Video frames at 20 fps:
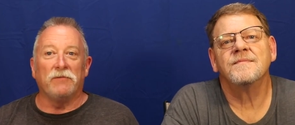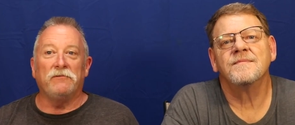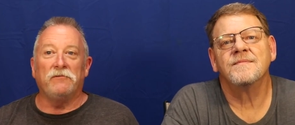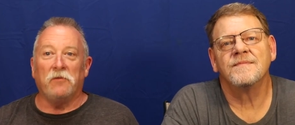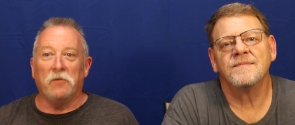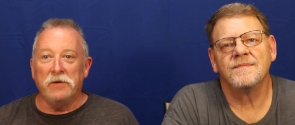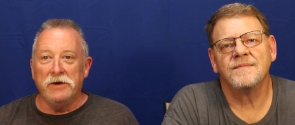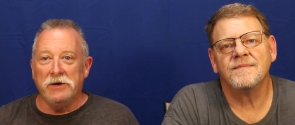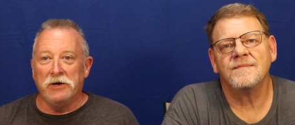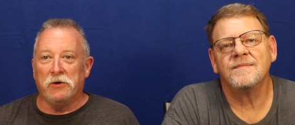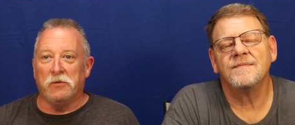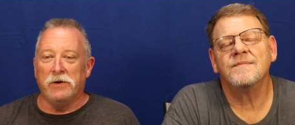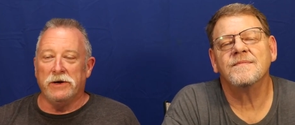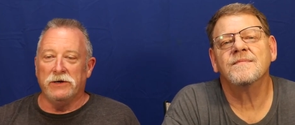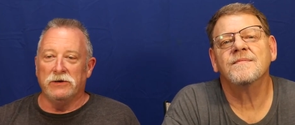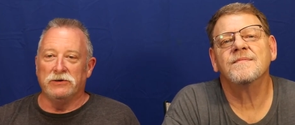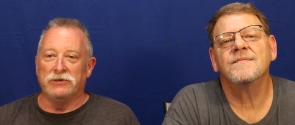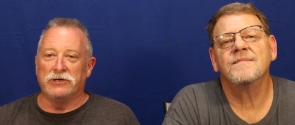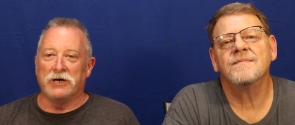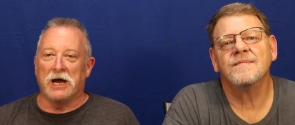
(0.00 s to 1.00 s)
Speaker 1: before you quit
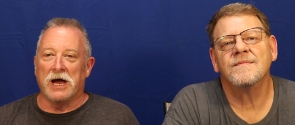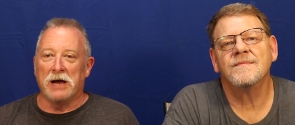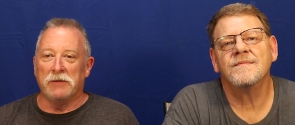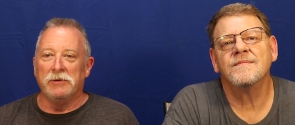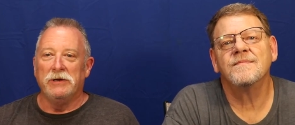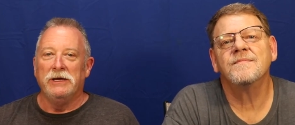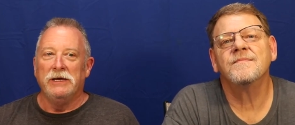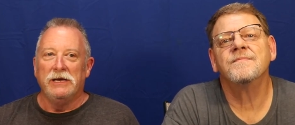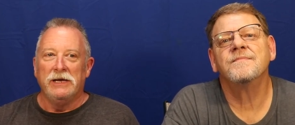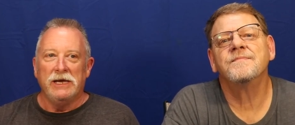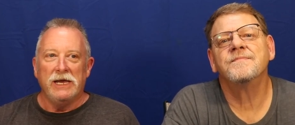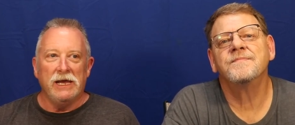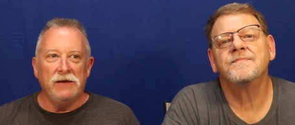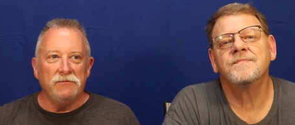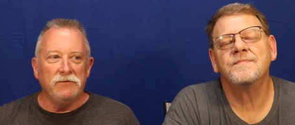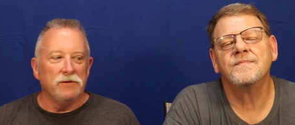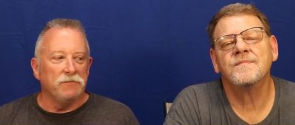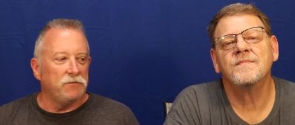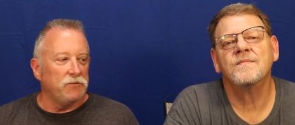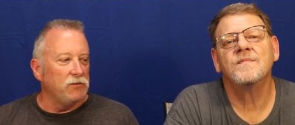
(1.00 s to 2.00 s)
your job,
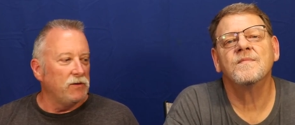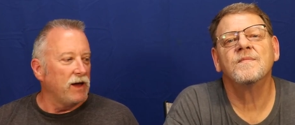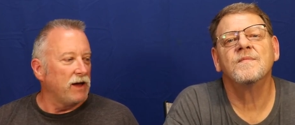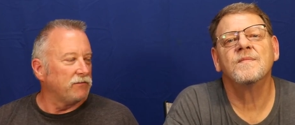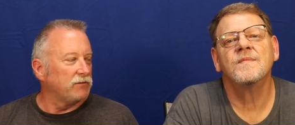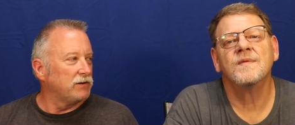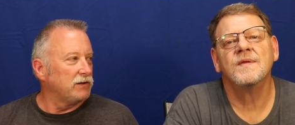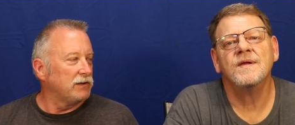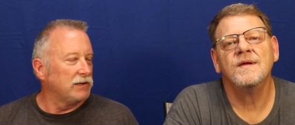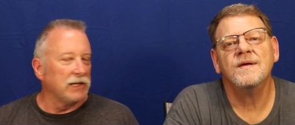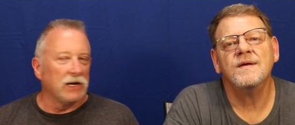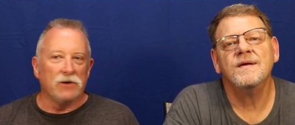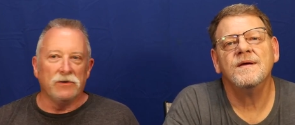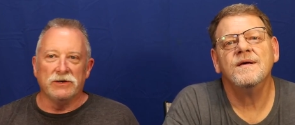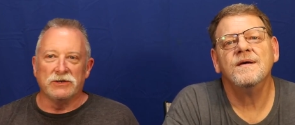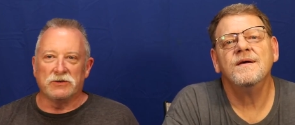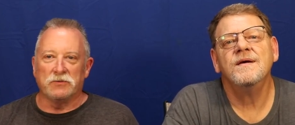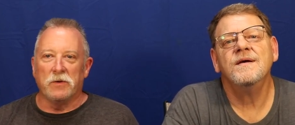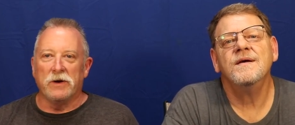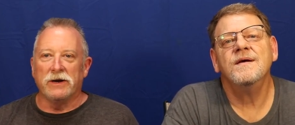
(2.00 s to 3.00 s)
even if you have a
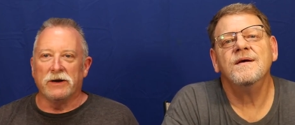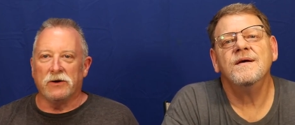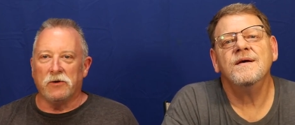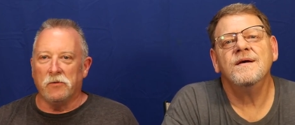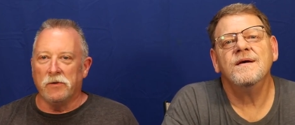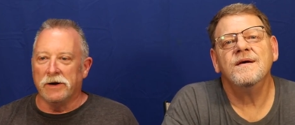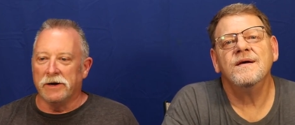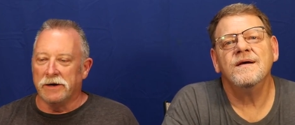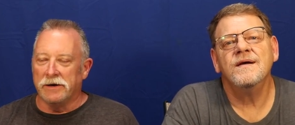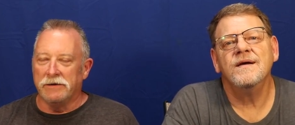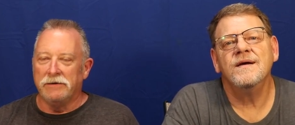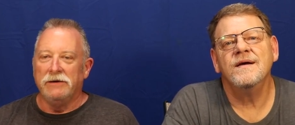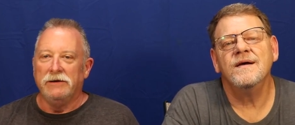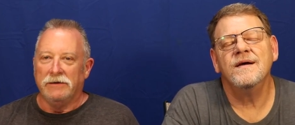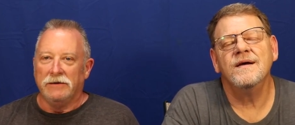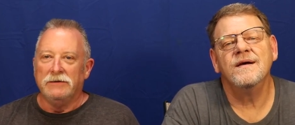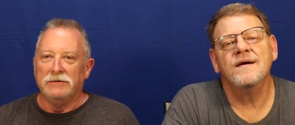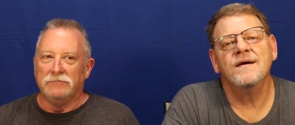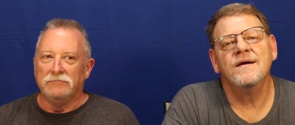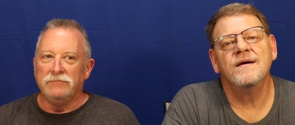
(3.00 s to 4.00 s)
hilarious way to quit it.
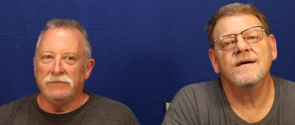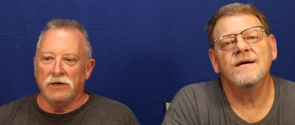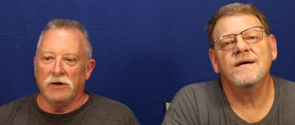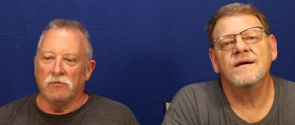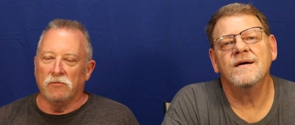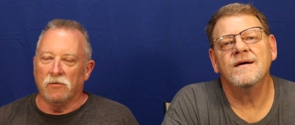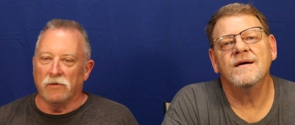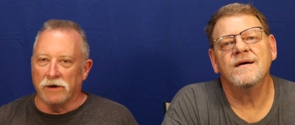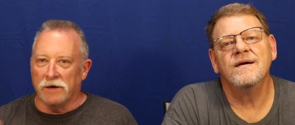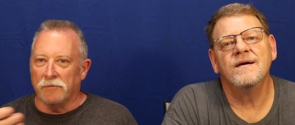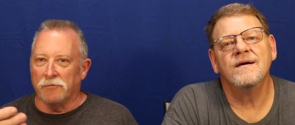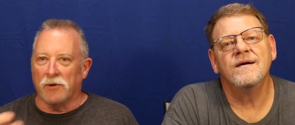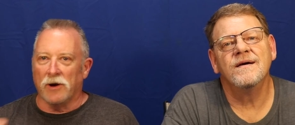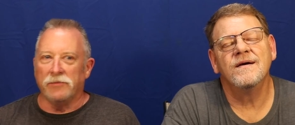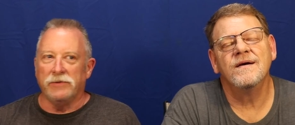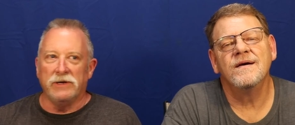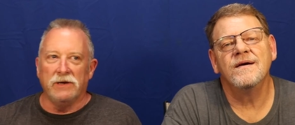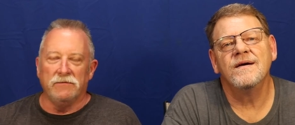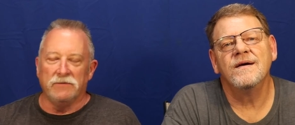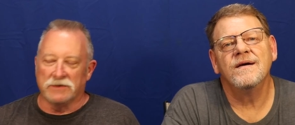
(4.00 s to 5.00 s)
You know, we're going to
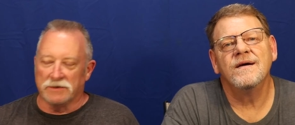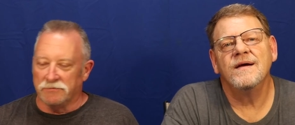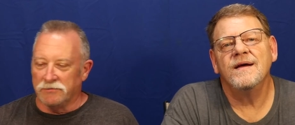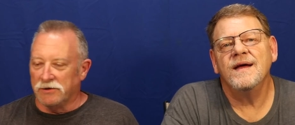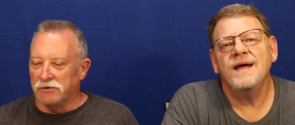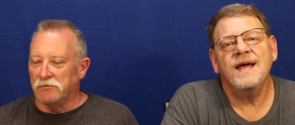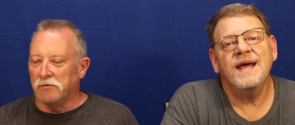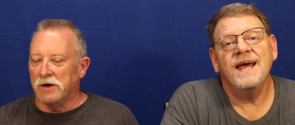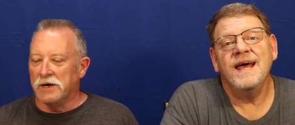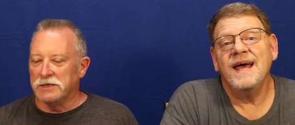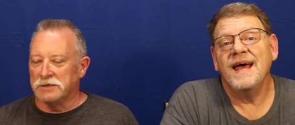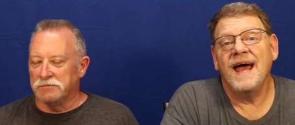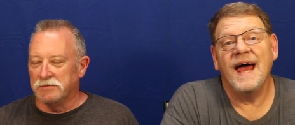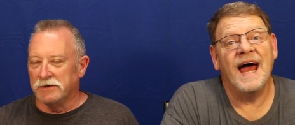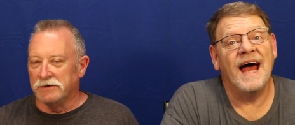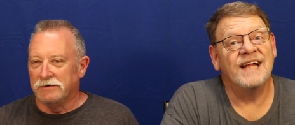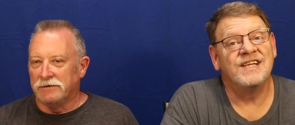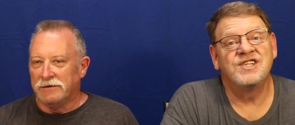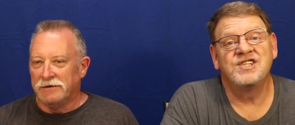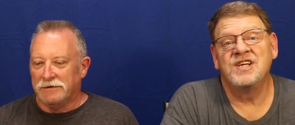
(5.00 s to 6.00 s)
probably give you some good ways, but
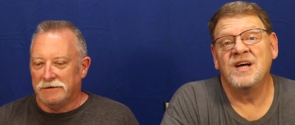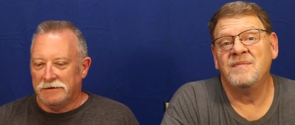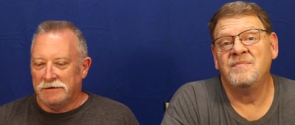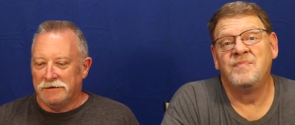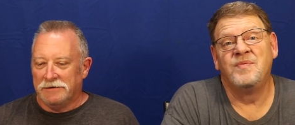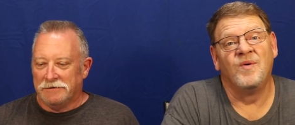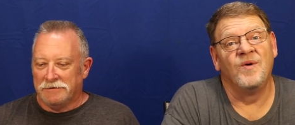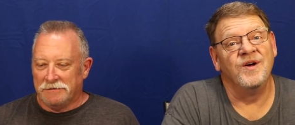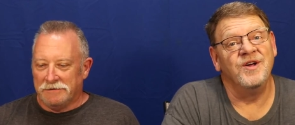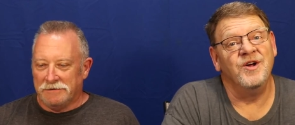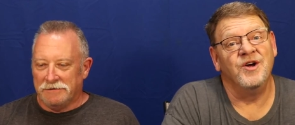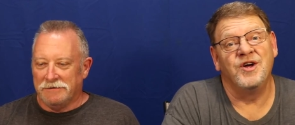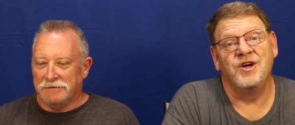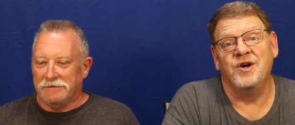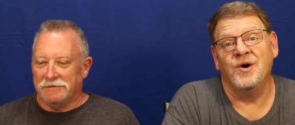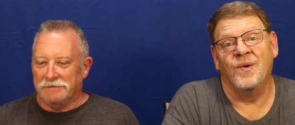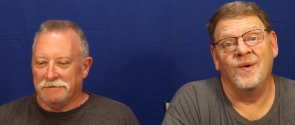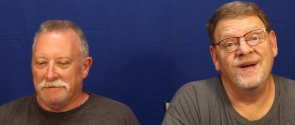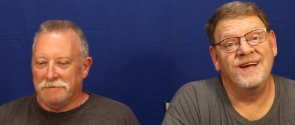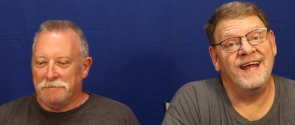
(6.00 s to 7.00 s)
Speaker 2: at some point you're
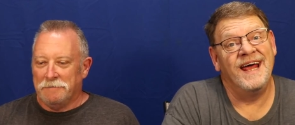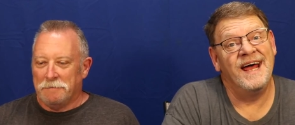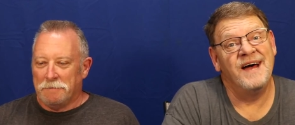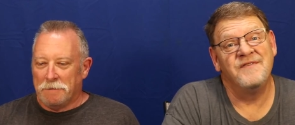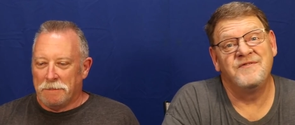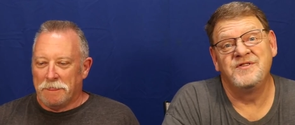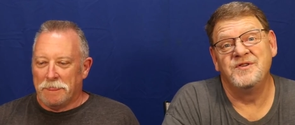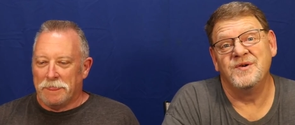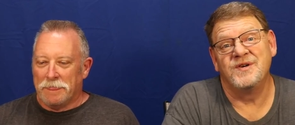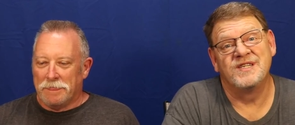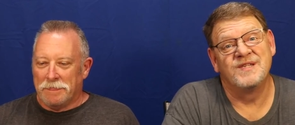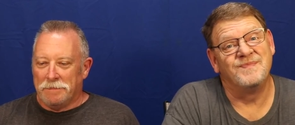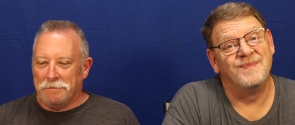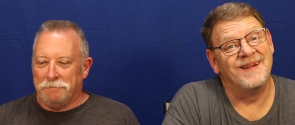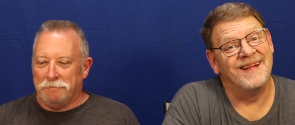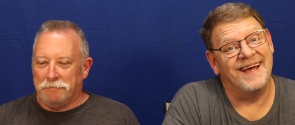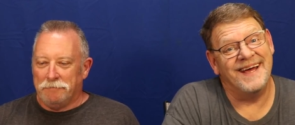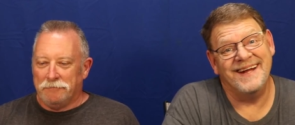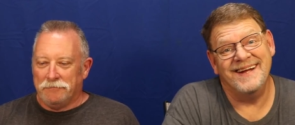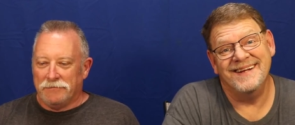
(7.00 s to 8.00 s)
going to have to
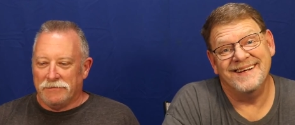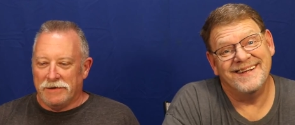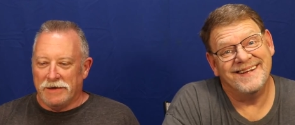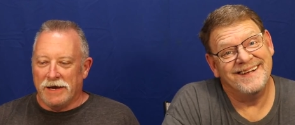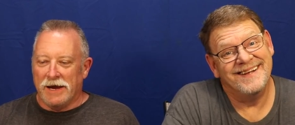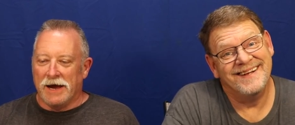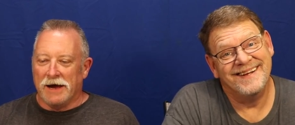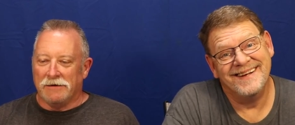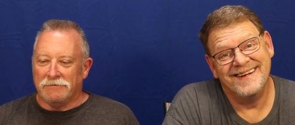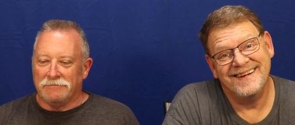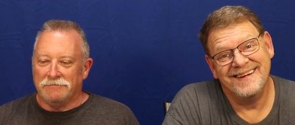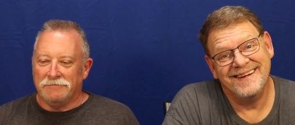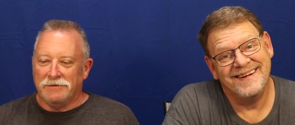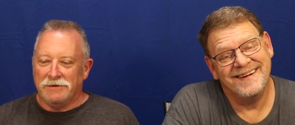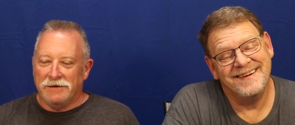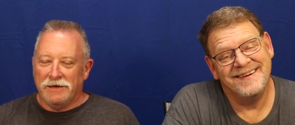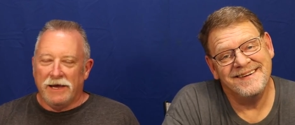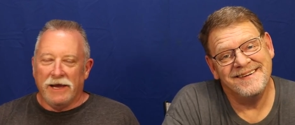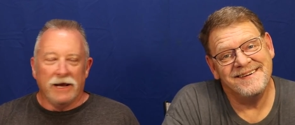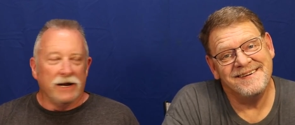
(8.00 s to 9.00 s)
explain.
Speaker 1: Yeah.
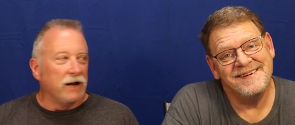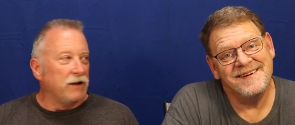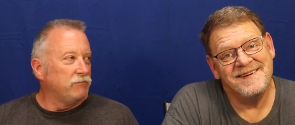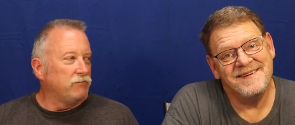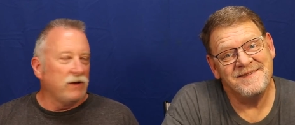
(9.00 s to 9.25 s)
And